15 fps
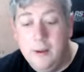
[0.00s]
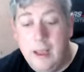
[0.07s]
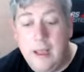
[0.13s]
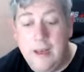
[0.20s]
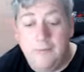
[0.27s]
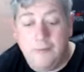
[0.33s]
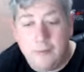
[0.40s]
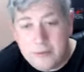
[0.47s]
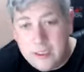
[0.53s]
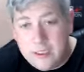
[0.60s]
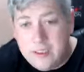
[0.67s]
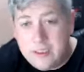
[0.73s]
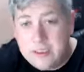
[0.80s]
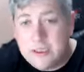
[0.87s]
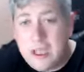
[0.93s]
And if those
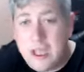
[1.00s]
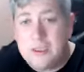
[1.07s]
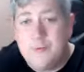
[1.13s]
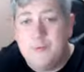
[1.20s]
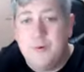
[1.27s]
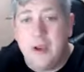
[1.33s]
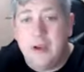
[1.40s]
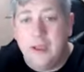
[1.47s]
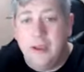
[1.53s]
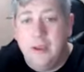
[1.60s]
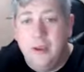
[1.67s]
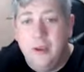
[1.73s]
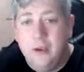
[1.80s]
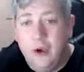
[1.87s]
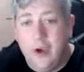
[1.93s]
ideas start spreading,
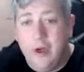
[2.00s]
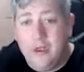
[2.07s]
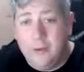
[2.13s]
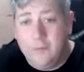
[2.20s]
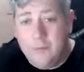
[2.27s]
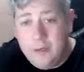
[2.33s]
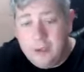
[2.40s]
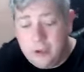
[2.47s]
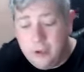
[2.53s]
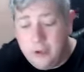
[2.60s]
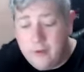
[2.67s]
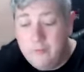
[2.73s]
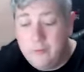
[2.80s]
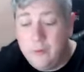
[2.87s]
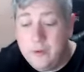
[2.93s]
you're going to diminish your
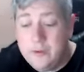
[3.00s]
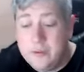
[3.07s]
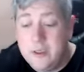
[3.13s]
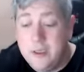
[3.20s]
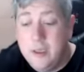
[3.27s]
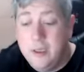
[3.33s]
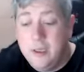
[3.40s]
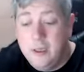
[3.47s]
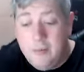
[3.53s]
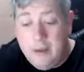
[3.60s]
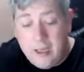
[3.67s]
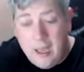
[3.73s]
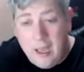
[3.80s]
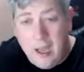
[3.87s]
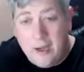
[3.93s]
influence,
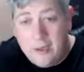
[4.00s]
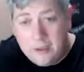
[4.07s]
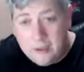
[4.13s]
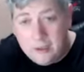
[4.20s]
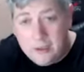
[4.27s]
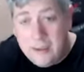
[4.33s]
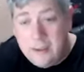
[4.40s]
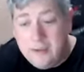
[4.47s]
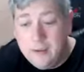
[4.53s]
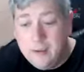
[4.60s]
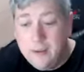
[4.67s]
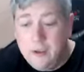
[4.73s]
make it harder to lead.